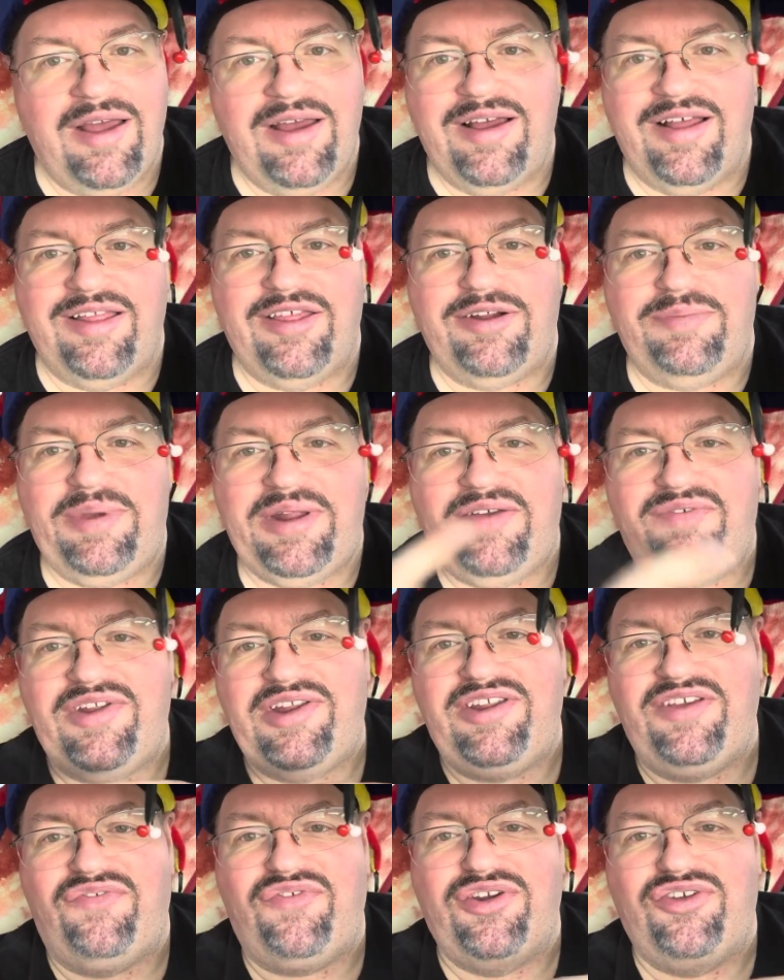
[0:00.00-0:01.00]
a little bit of a
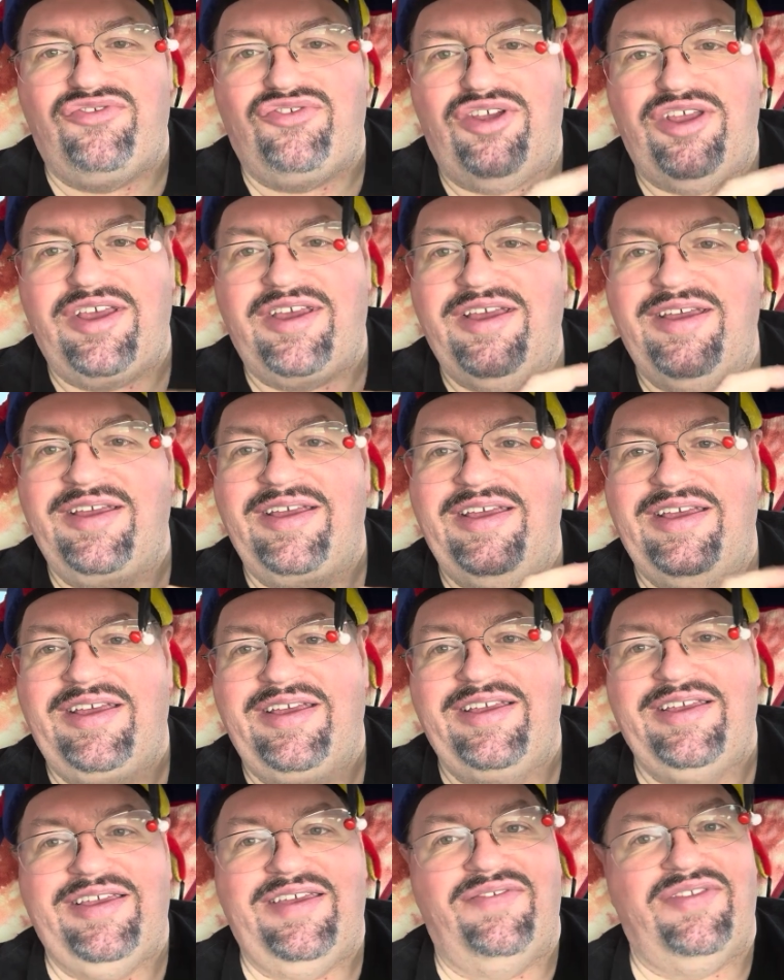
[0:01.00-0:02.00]
different drink,
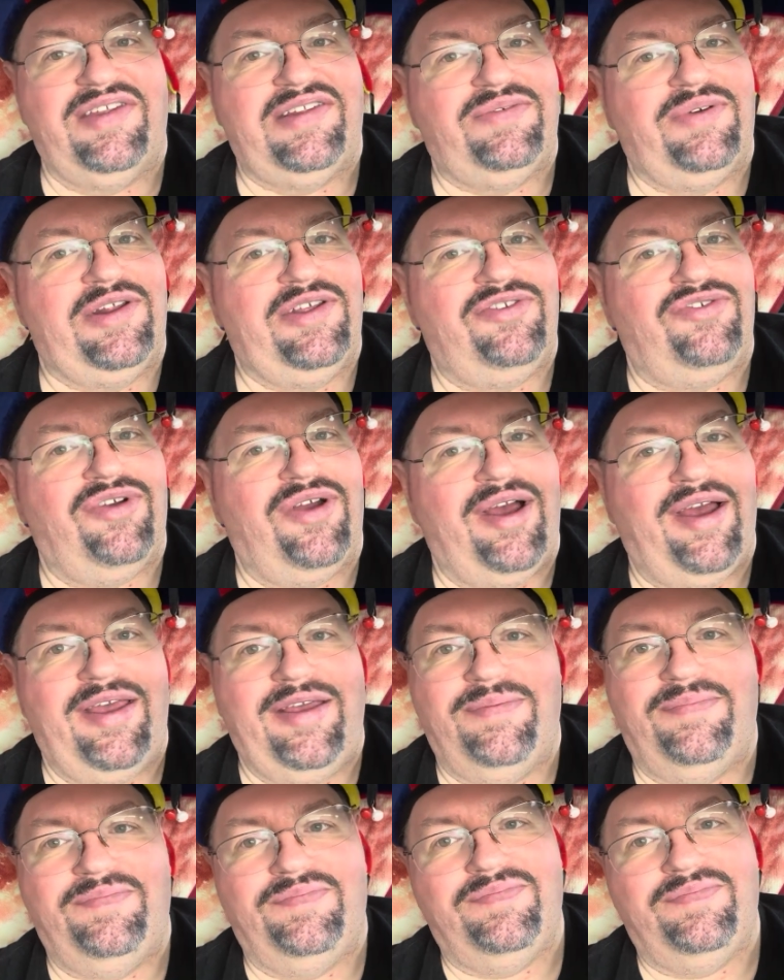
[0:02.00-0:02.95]
give this one a try.